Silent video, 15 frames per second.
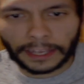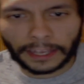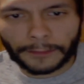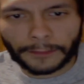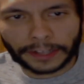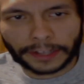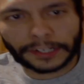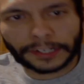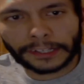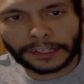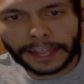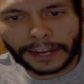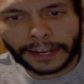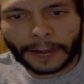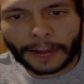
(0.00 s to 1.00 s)
Make sure to
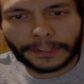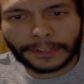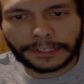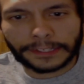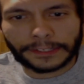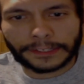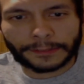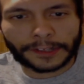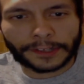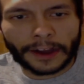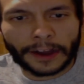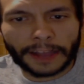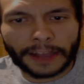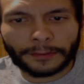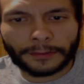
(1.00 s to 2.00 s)
like, comment, and
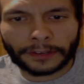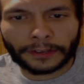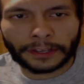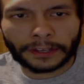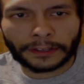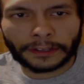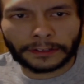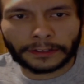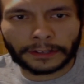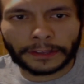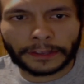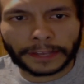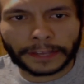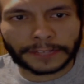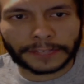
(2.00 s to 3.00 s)
subscribe,
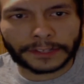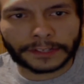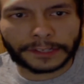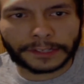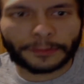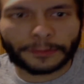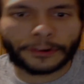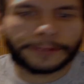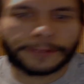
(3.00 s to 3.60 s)
and thanks for the support.